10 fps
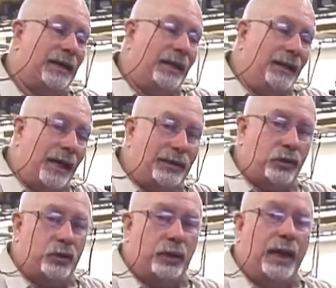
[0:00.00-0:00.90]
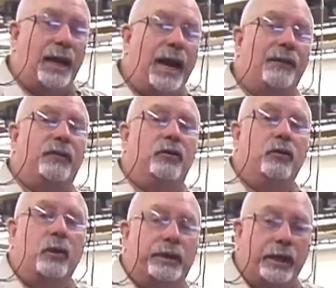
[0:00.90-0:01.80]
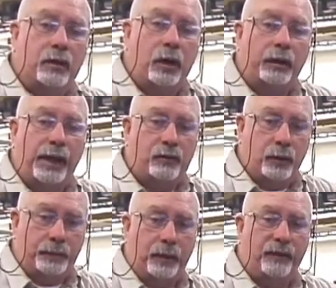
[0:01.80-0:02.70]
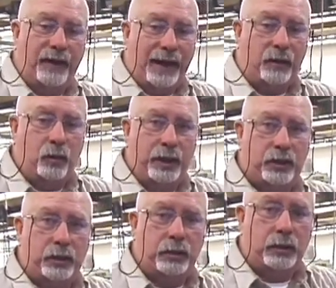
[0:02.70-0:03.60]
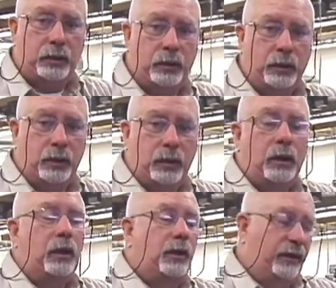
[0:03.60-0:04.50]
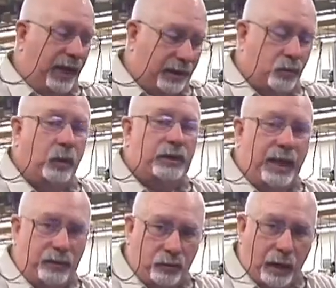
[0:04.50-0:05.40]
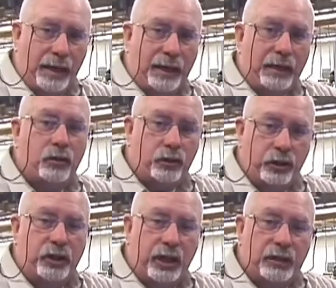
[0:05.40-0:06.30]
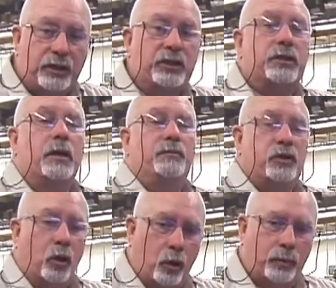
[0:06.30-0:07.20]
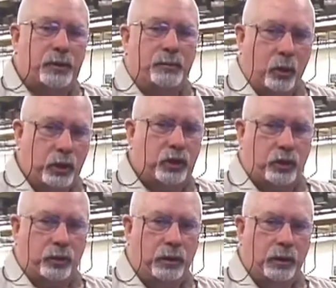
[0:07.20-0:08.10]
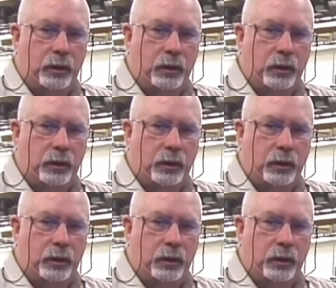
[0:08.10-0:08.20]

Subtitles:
that nitrogen and have to do what they call that triple evacuation. That's what that dry nitrogen does. It absorbs moisture.